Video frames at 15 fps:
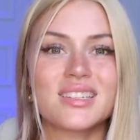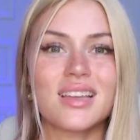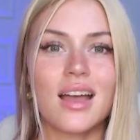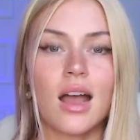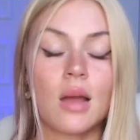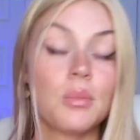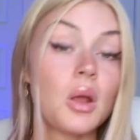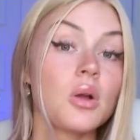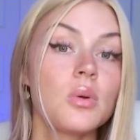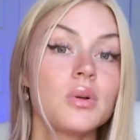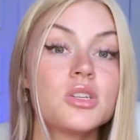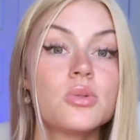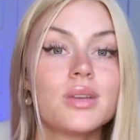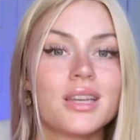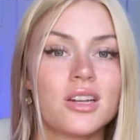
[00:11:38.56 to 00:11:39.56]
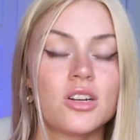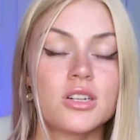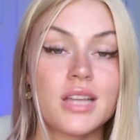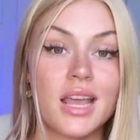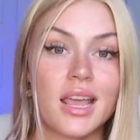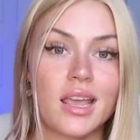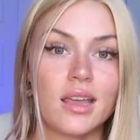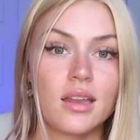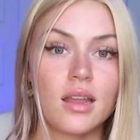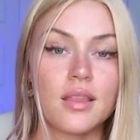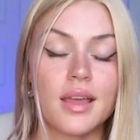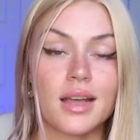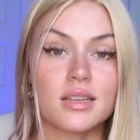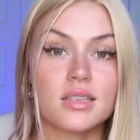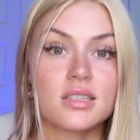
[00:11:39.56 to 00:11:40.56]
I'm not going to entertain
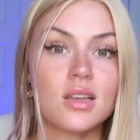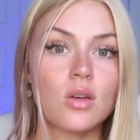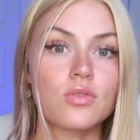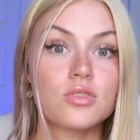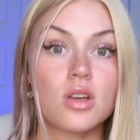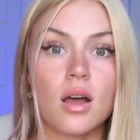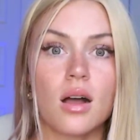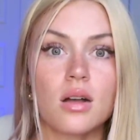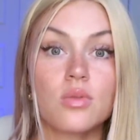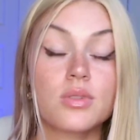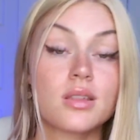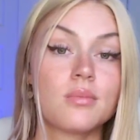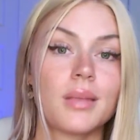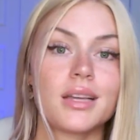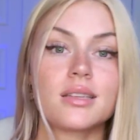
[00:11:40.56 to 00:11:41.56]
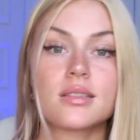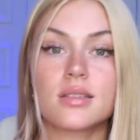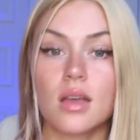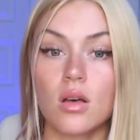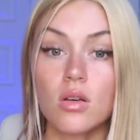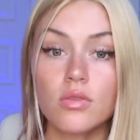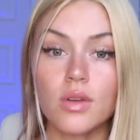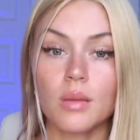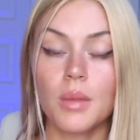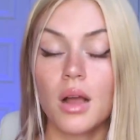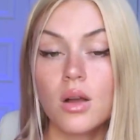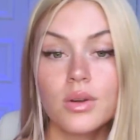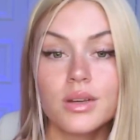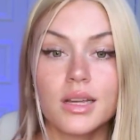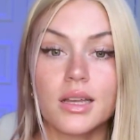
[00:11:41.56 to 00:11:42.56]
that self-talk within myself. I'm not
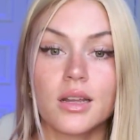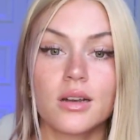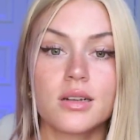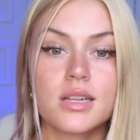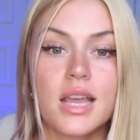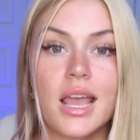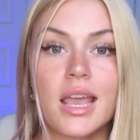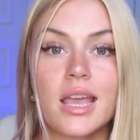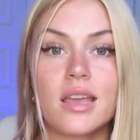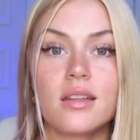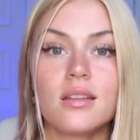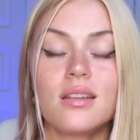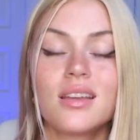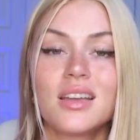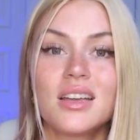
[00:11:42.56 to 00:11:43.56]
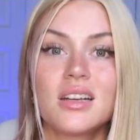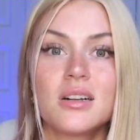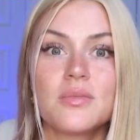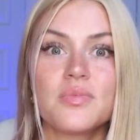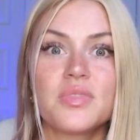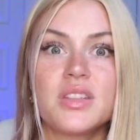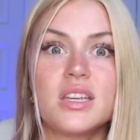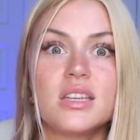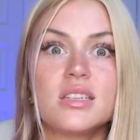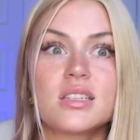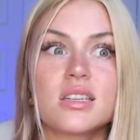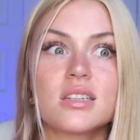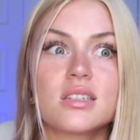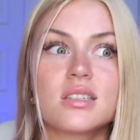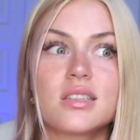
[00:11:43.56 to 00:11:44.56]
going to entertain
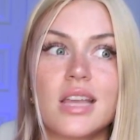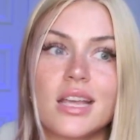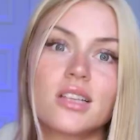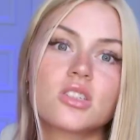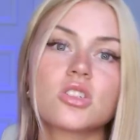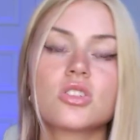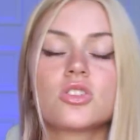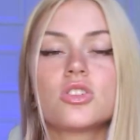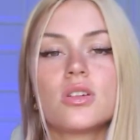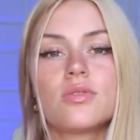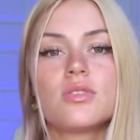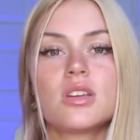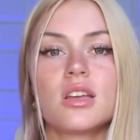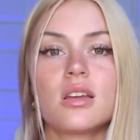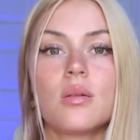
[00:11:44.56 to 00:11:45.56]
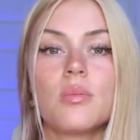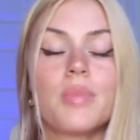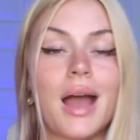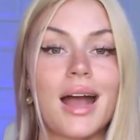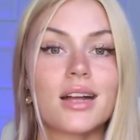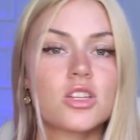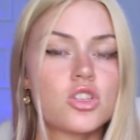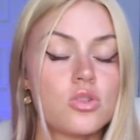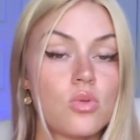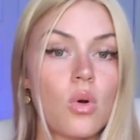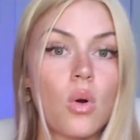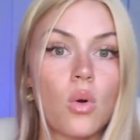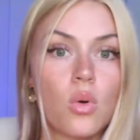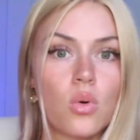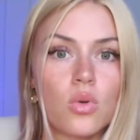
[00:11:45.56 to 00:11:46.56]
these states shifting back to
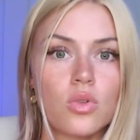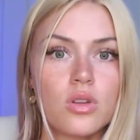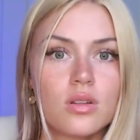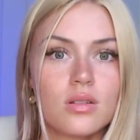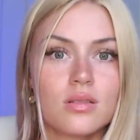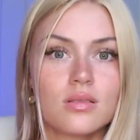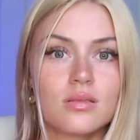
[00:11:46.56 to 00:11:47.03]
old,